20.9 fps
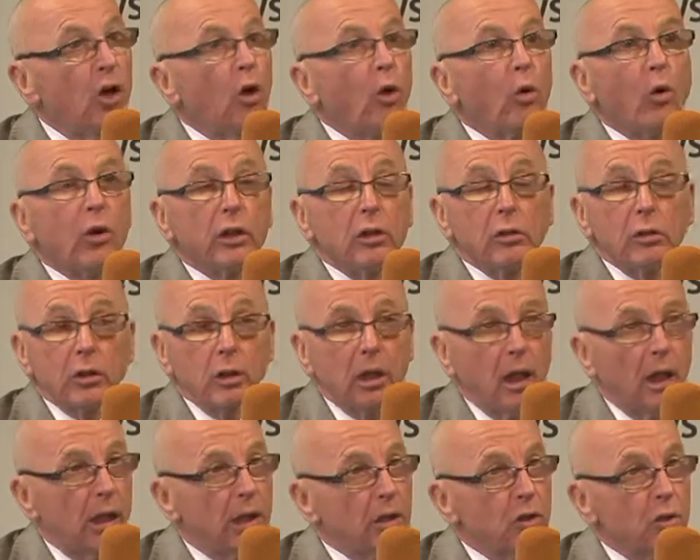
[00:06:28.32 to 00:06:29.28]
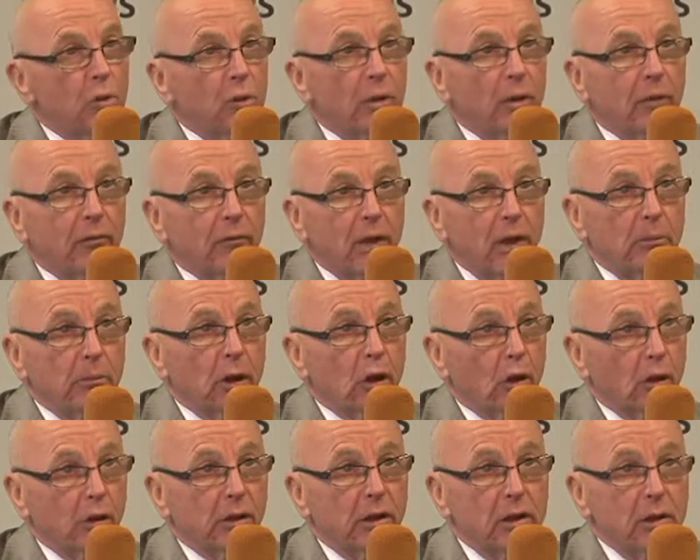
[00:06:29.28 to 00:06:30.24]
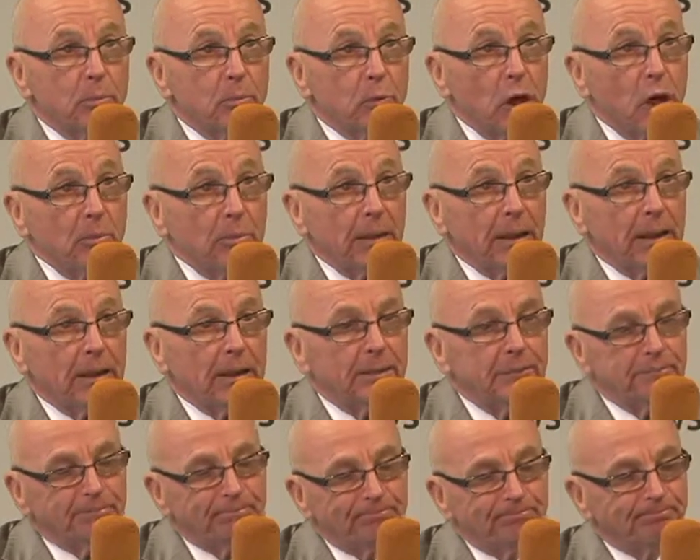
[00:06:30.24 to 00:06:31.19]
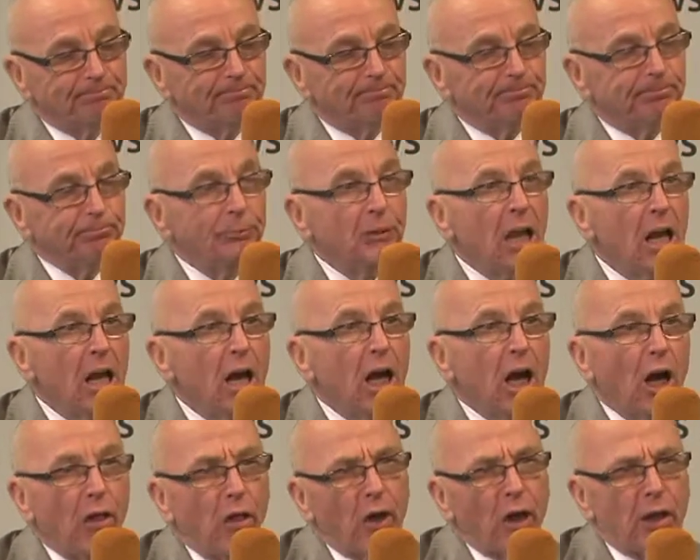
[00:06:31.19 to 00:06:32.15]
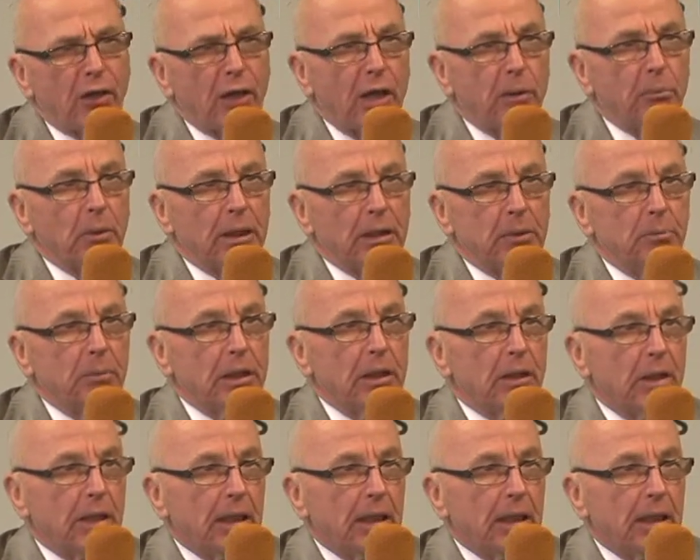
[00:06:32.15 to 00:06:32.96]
or your clients wouldn't have come and looked at the property. I thought that might be the